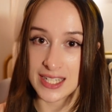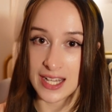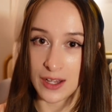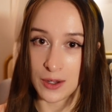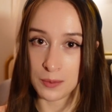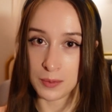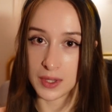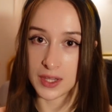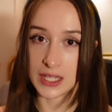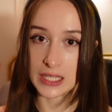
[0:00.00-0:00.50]
I
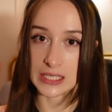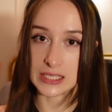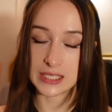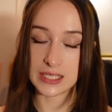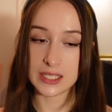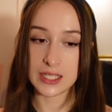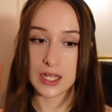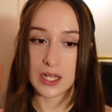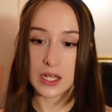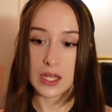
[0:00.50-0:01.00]
hope that
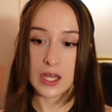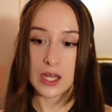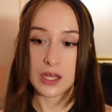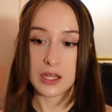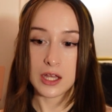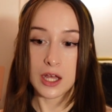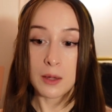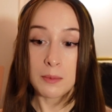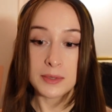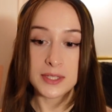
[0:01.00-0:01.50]
this
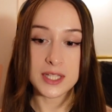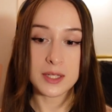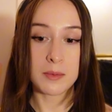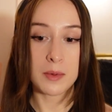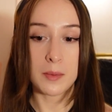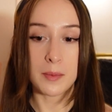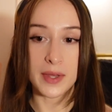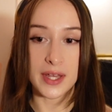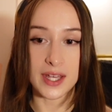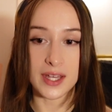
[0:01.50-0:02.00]
helps them
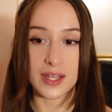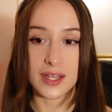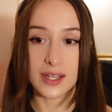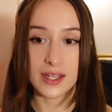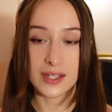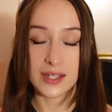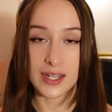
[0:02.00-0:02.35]
a bit.